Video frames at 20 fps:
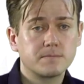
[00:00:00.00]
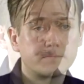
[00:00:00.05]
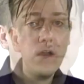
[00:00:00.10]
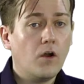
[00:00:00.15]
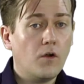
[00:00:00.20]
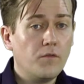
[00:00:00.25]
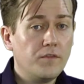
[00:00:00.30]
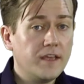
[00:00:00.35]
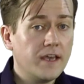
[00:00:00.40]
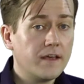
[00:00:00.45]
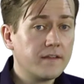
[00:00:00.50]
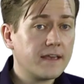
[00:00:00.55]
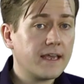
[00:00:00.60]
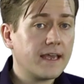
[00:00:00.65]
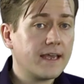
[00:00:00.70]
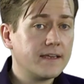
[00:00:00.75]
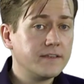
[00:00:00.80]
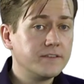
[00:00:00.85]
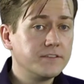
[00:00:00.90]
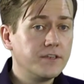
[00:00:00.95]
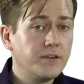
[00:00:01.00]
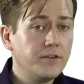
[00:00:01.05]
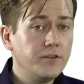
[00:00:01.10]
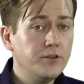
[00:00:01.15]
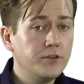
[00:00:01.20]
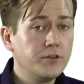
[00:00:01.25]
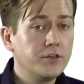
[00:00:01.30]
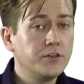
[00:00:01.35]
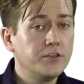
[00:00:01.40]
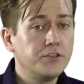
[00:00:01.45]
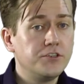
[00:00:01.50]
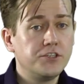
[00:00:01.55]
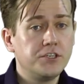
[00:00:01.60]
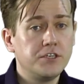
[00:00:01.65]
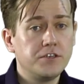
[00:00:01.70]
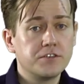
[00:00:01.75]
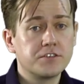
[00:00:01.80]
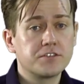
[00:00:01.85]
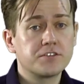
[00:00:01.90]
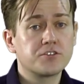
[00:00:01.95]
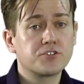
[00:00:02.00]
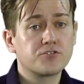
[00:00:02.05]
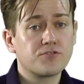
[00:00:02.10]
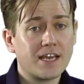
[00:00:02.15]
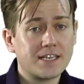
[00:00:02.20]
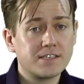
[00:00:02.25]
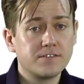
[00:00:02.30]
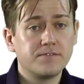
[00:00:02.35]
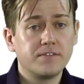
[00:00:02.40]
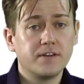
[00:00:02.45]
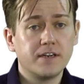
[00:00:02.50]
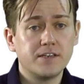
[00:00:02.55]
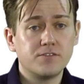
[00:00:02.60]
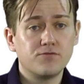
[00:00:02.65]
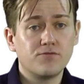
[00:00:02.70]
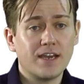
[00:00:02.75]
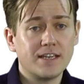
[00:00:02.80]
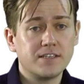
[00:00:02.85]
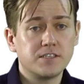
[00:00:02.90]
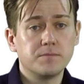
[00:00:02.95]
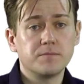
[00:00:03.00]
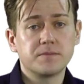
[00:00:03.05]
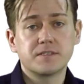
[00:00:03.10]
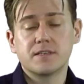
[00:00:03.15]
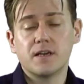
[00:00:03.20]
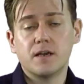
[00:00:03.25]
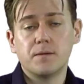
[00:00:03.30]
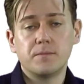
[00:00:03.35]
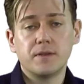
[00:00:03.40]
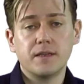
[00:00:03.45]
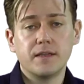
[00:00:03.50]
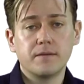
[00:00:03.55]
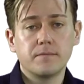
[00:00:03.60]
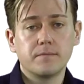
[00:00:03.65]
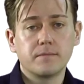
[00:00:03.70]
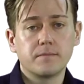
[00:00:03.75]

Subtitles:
On the other hand, you could choose stratified random sampling.